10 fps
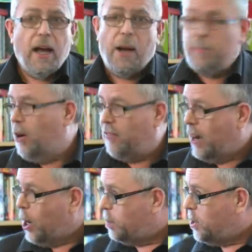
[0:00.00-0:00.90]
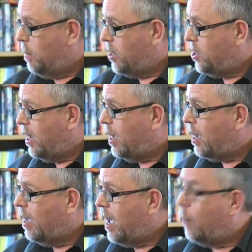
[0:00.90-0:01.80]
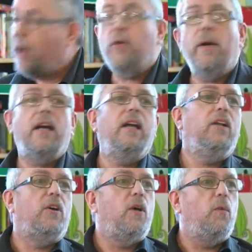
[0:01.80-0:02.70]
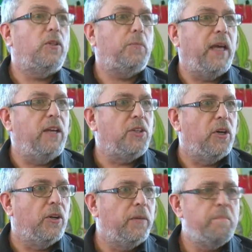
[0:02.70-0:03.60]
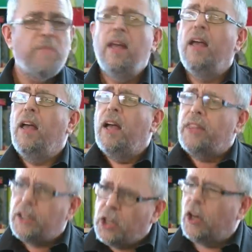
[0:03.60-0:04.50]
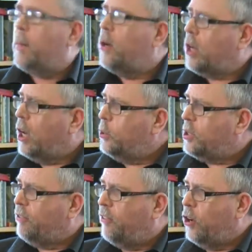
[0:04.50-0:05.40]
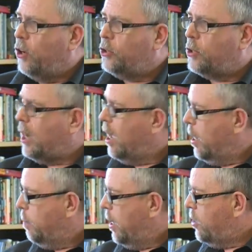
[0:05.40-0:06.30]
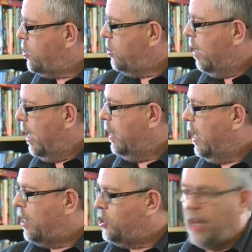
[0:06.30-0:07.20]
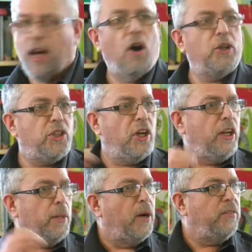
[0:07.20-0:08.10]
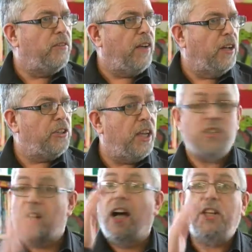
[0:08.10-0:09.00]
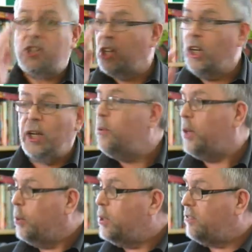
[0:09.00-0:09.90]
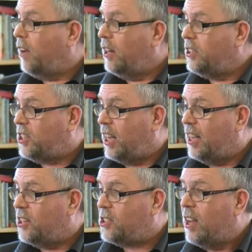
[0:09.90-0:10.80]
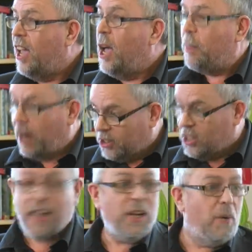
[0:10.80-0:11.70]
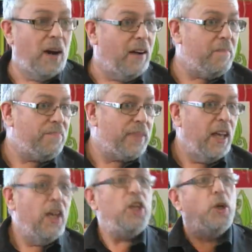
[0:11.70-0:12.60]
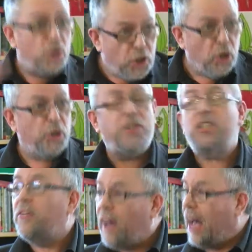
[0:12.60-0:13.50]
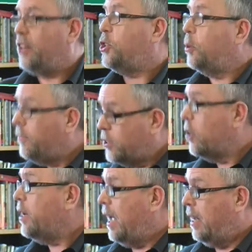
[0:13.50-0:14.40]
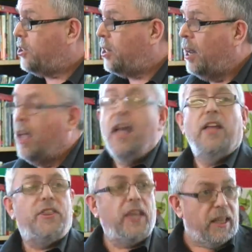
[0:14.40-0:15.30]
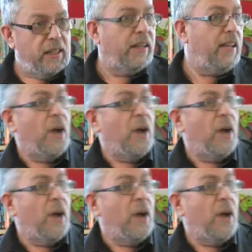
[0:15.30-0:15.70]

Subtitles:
I'm not very optimistic. However, when I look at what's being done, they're talking about closing 400 libraries in the next year or turning them over to volunteers. I salute you as volunteers, but I'll tell you what, you shouldn't have had to have done it. The